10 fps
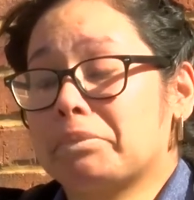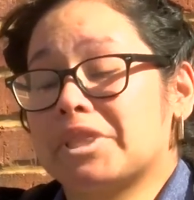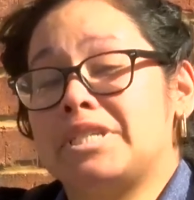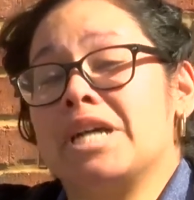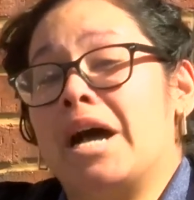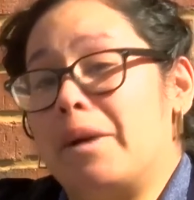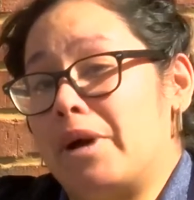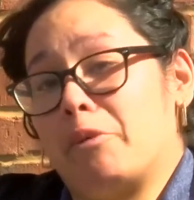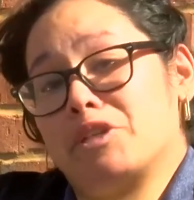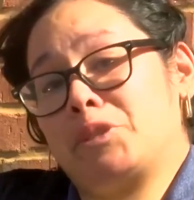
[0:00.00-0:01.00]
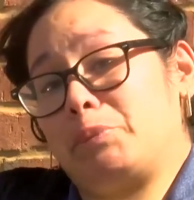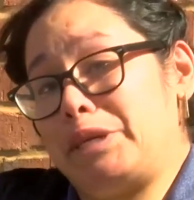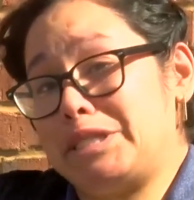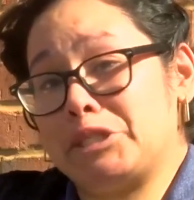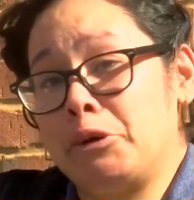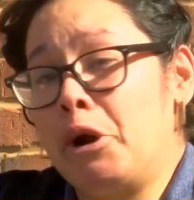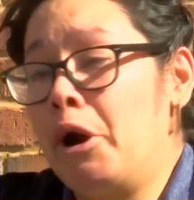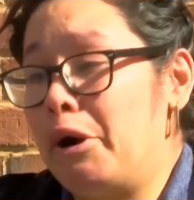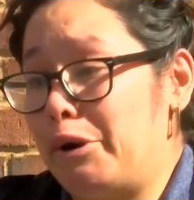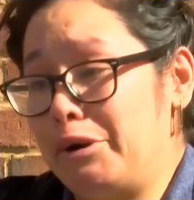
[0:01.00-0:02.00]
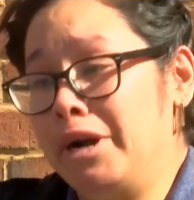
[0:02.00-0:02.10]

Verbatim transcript: time I would speak to her